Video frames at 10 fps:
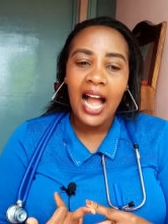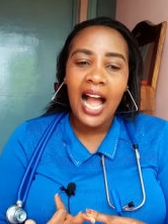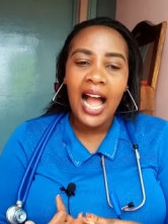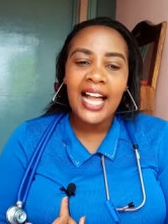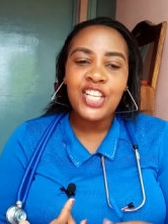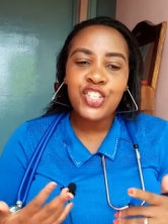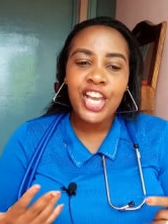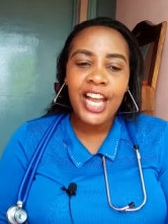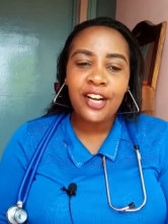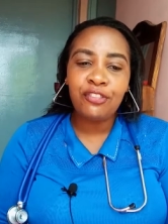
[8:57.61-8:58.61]
Uh,
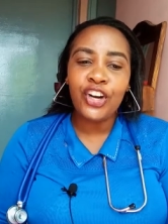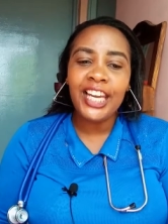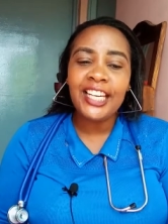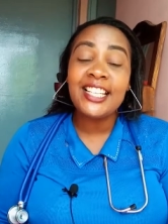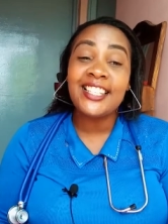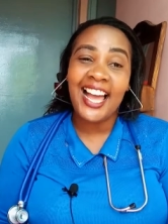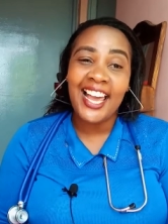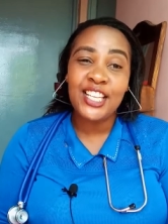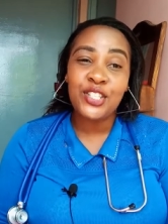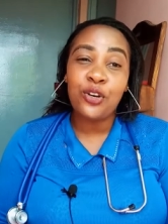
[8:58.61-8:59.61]
check for any
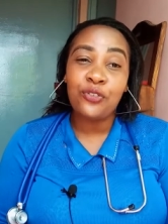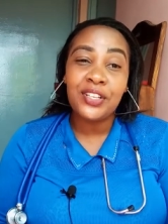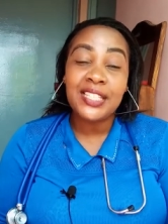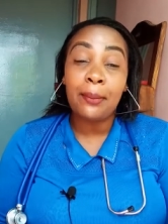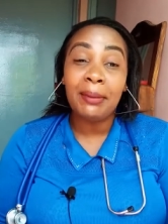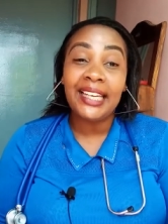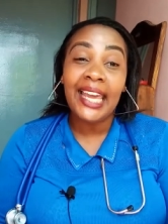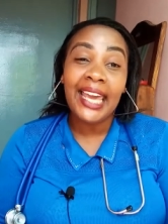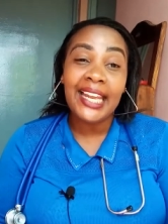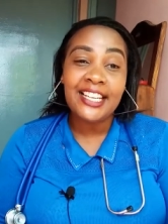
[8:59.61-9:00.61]
signs of vitamin
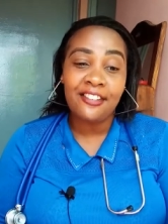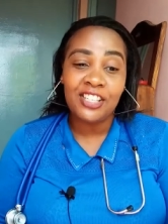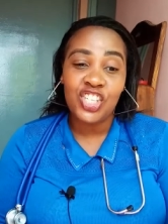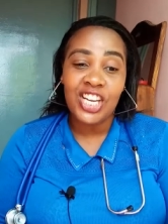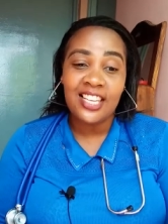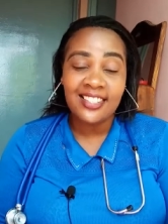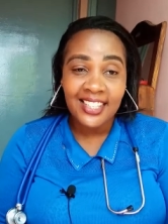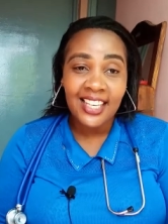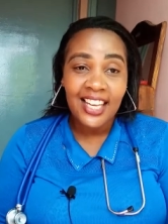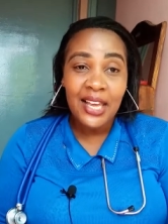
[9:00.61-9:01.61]
A
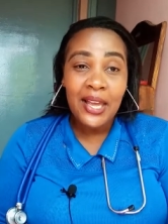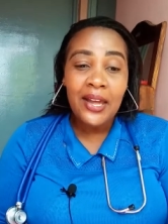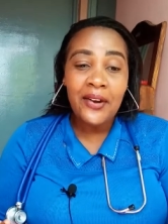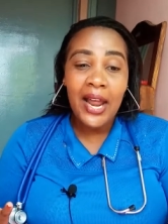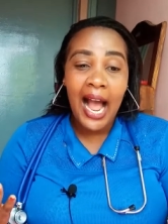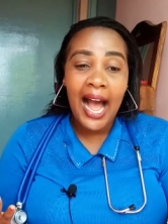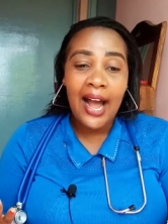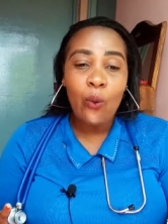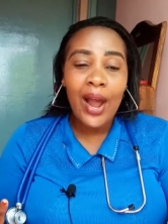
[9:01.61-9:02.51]
deficiency. Uh,